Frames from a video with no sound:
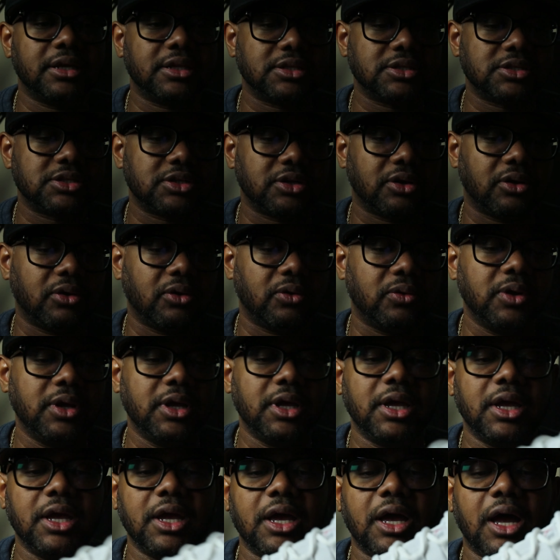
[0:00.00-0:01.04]
And so
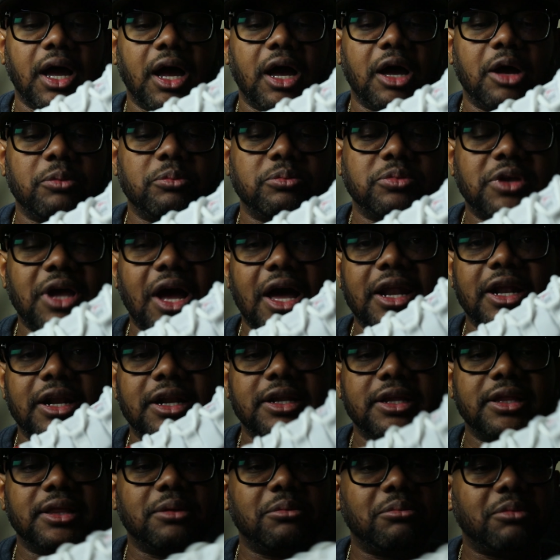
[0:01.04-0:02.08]
got it
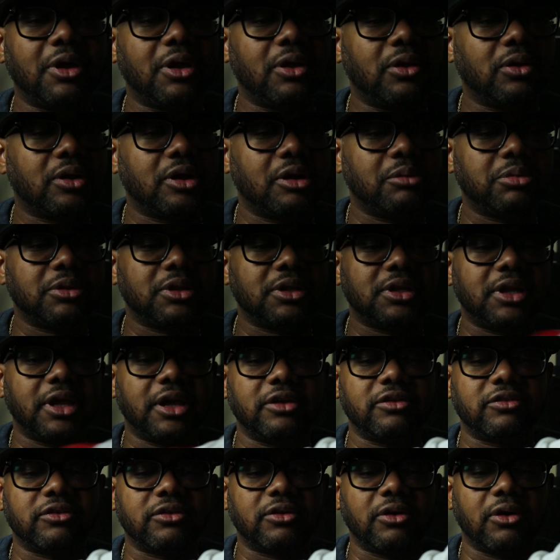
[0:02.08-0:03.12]
in the mail a couple of
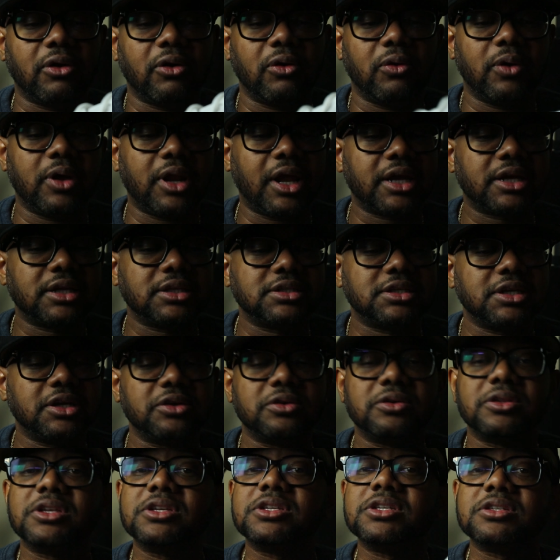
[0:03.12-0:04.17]
days ago, and I can tell
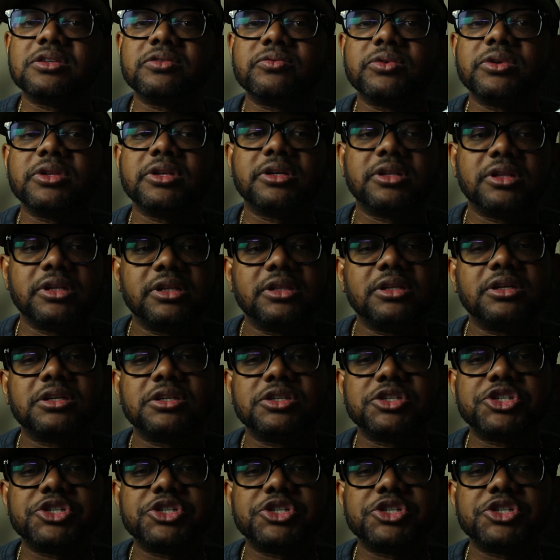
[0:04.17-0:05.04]
you this is a really clean looking